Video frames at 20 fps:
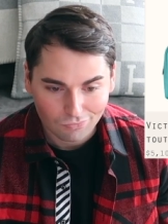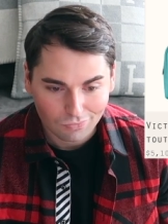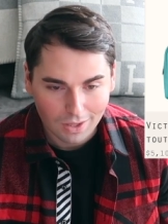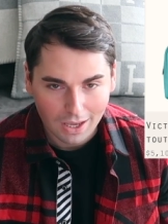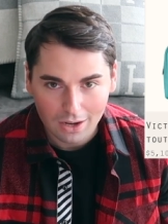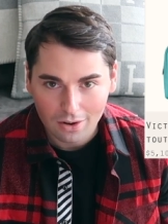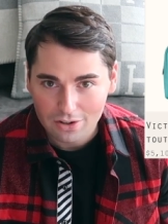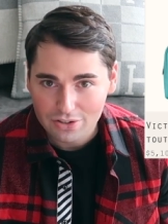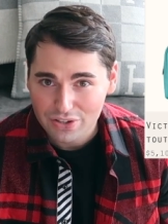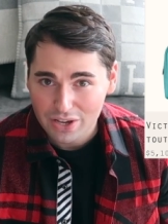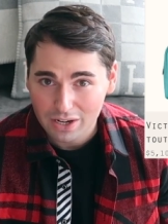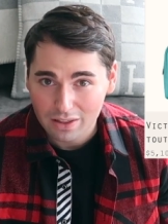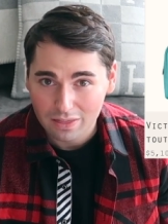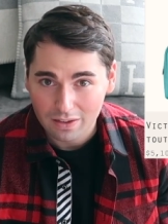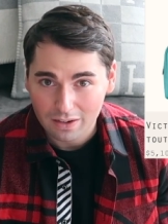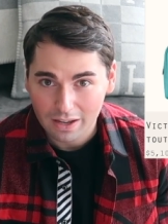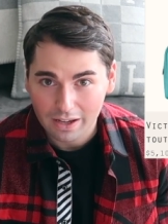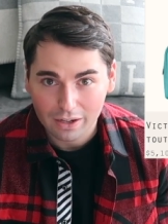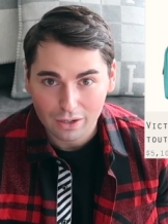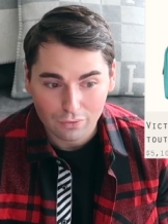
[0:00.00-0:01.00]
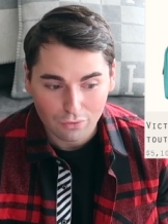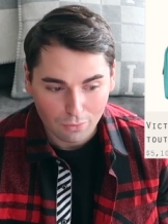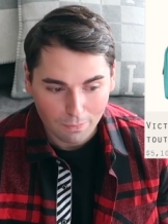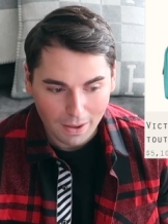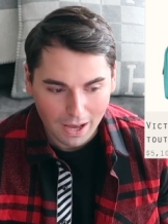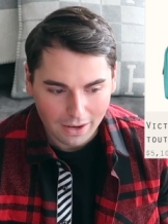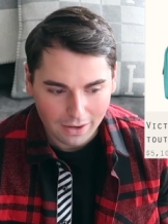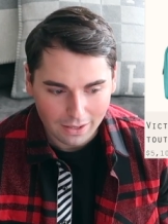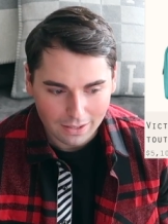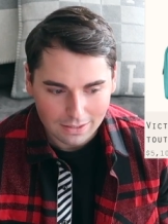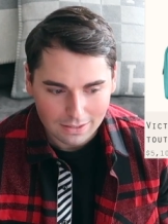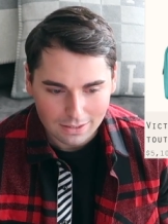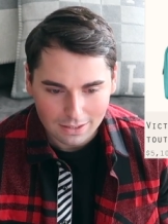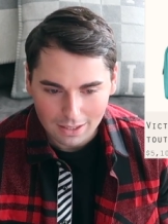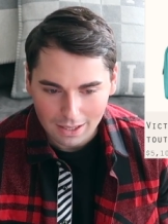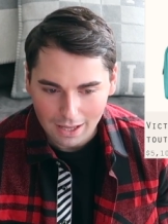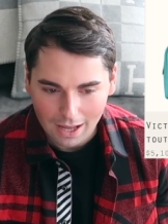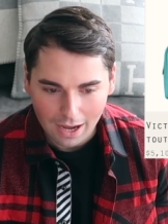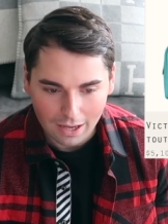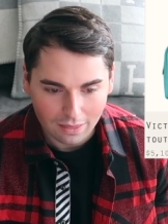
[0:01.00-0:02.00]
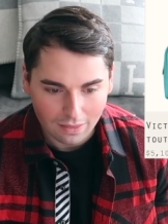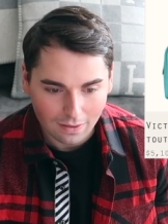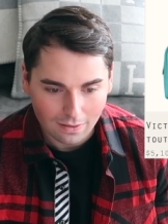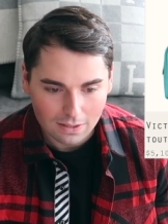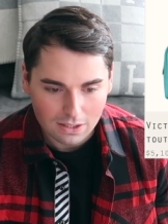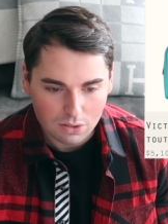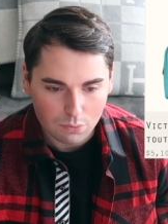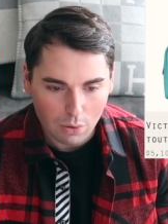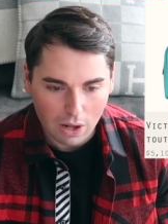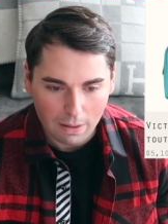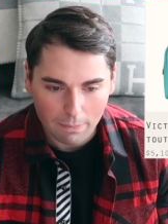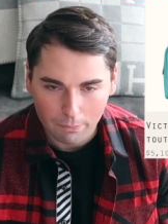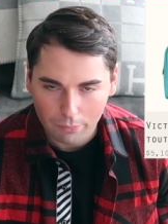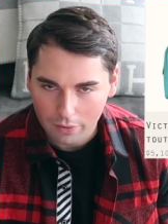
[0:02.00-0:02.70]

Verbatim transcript: cannot say anything negative about it. I think it's well